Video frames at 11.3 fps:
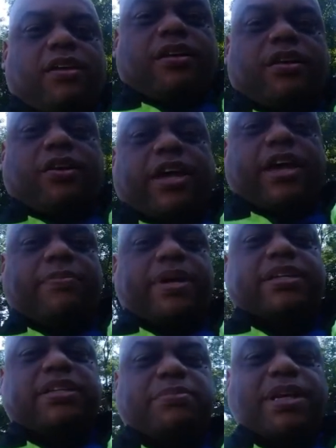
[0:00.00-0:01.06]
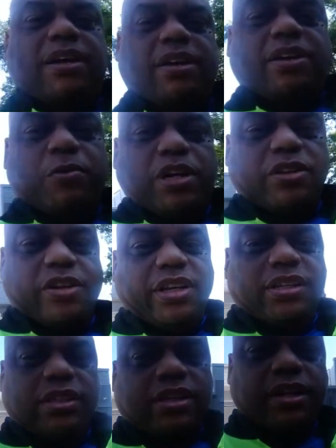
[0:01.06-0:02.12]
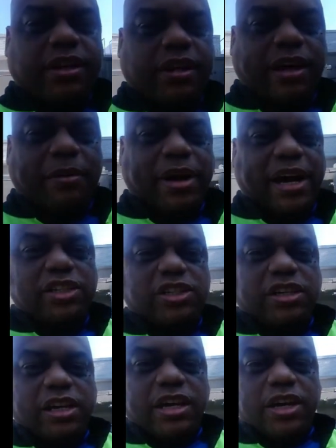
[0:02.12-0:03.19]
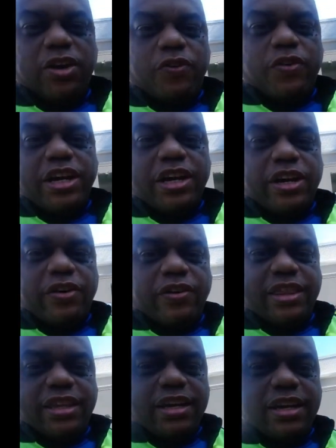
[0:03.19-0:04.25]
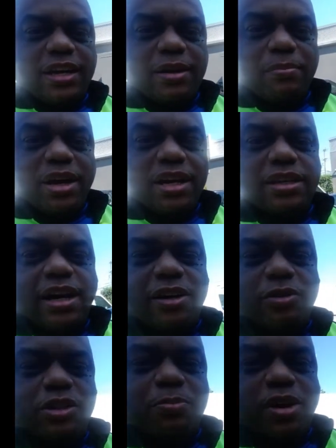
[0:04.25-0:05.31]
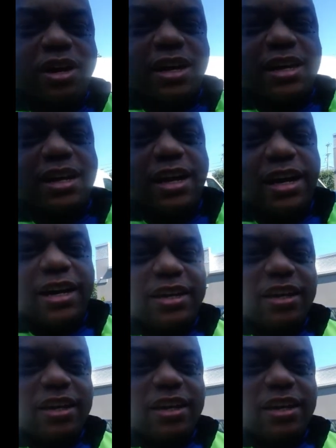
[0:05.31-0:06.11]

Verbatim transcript: Okay, I'm not deep down in the wilderness. I'm actually over here in the um, McDonald's parking lot.